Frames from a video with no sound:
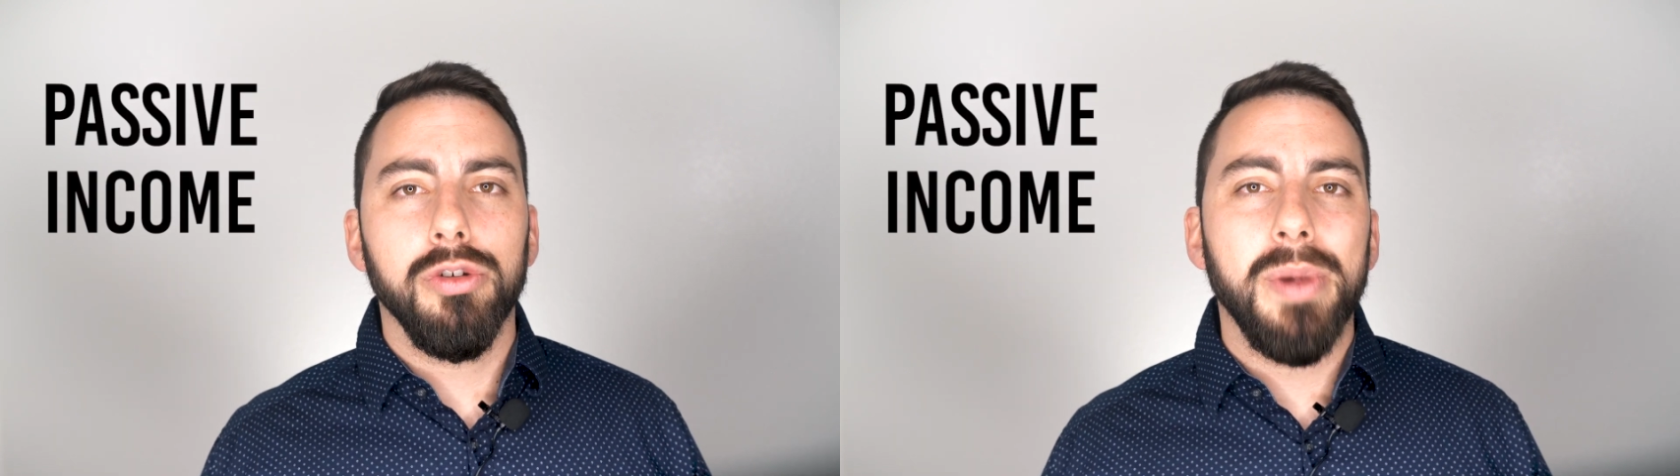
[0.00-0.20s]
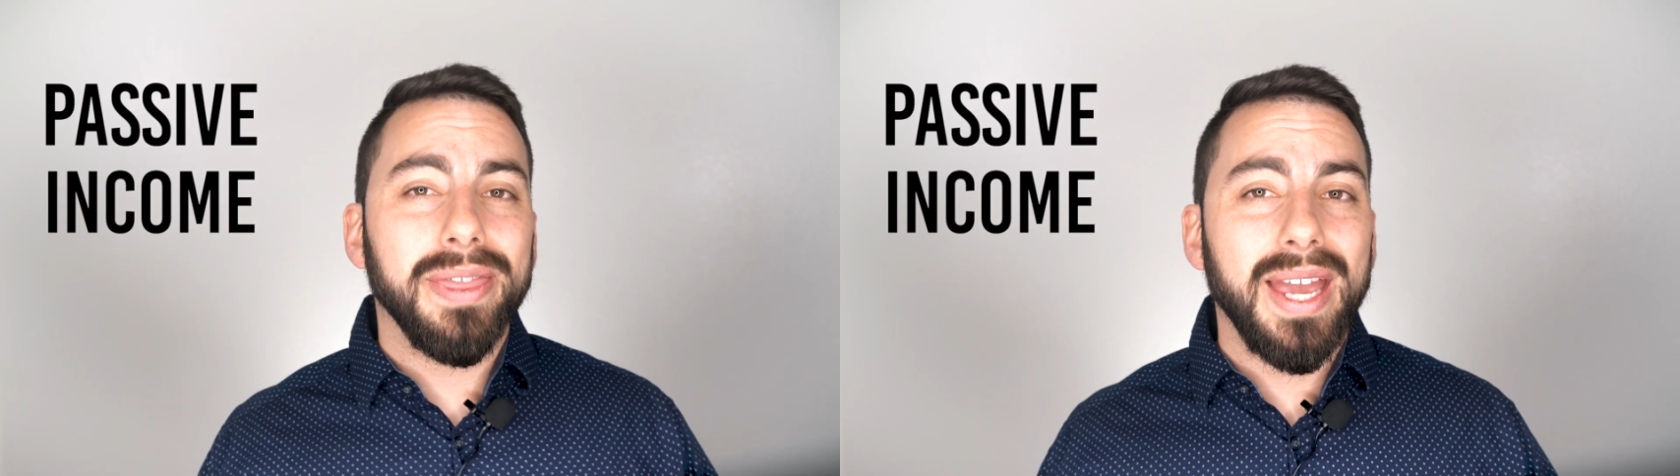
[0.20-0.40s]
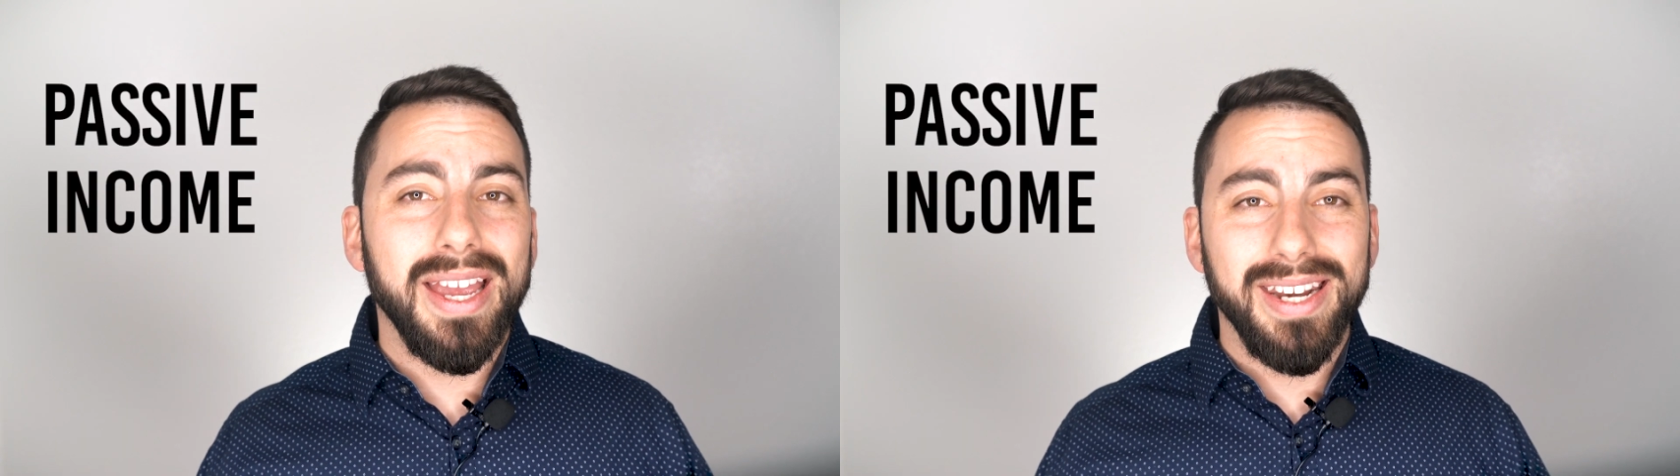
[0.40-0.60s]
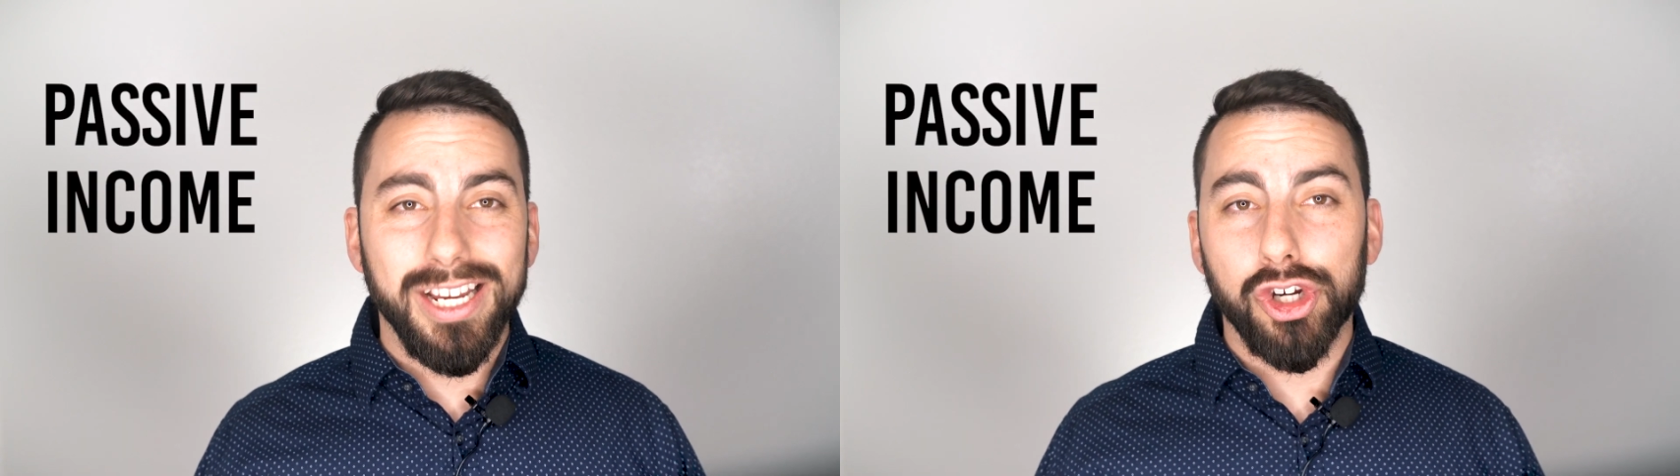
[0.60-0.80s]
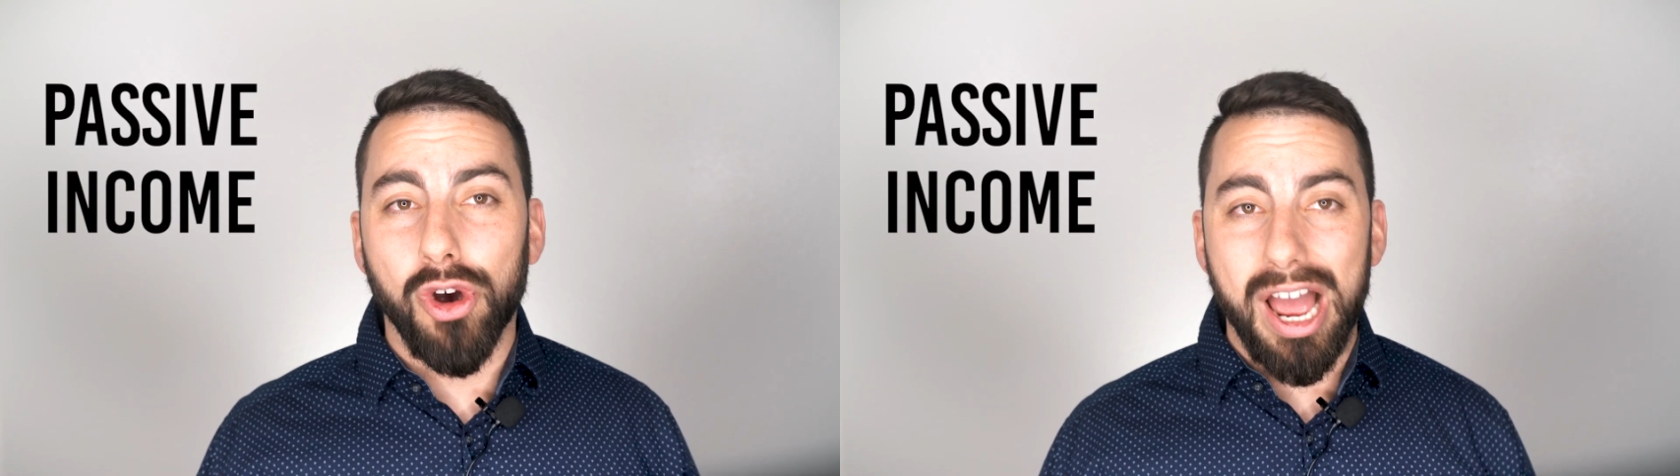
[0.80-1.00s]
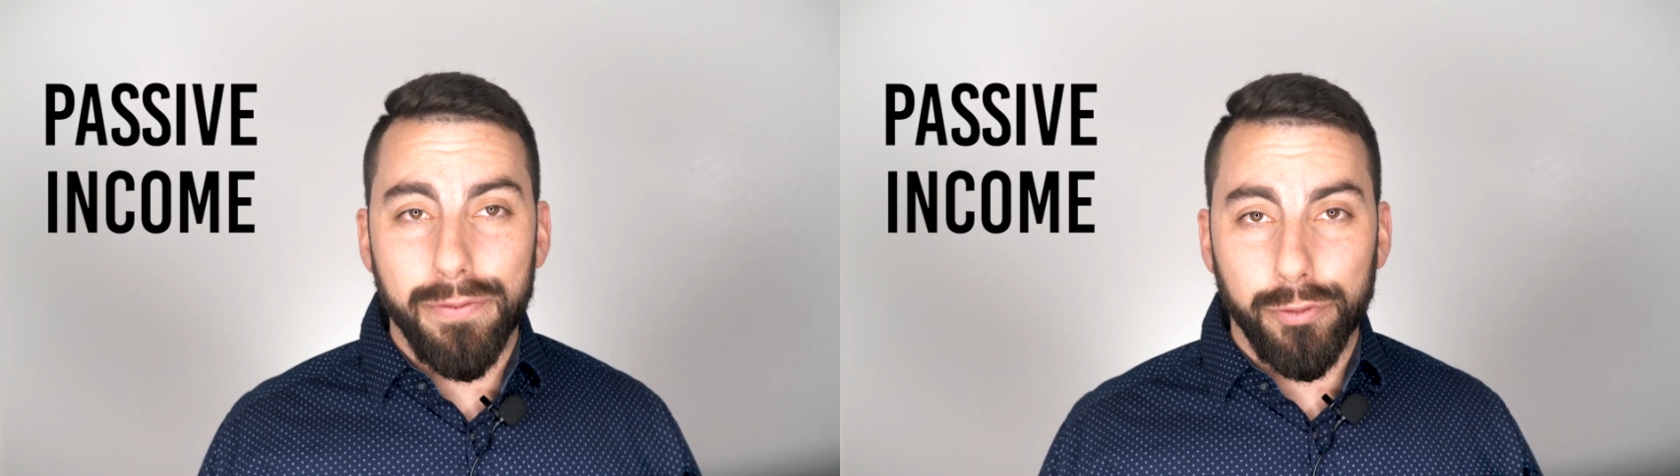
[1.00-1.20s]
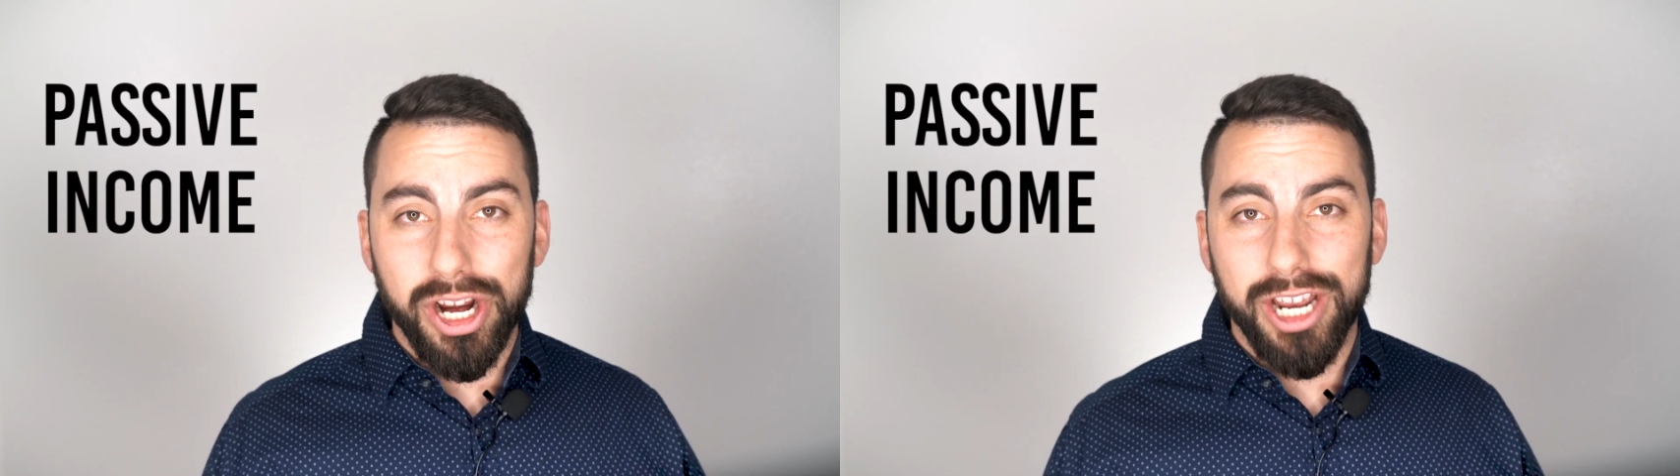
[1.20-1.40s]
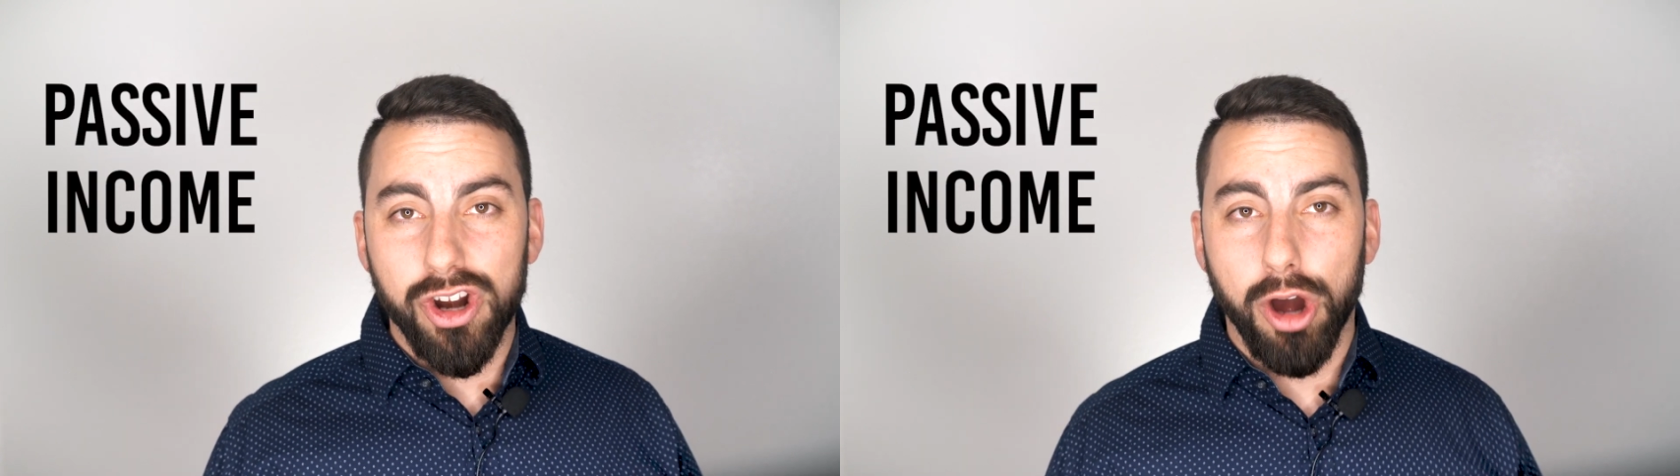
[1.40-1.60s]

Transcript: You make that initial effort in